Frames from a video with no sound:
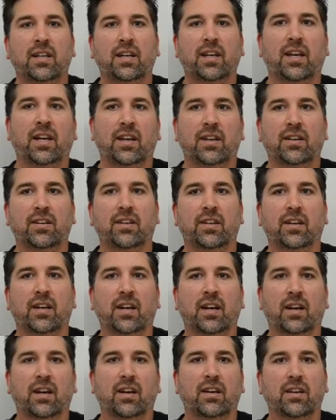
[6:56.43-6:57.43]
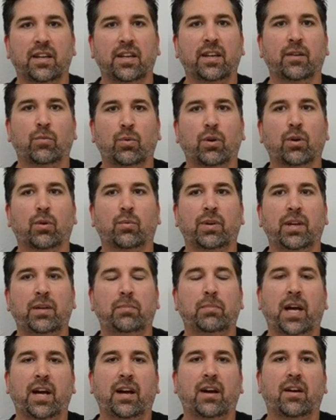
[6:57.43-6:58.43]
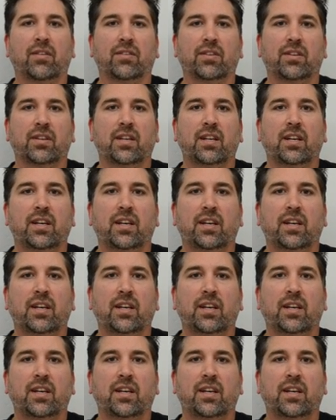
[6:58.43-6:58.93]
and it will rebound.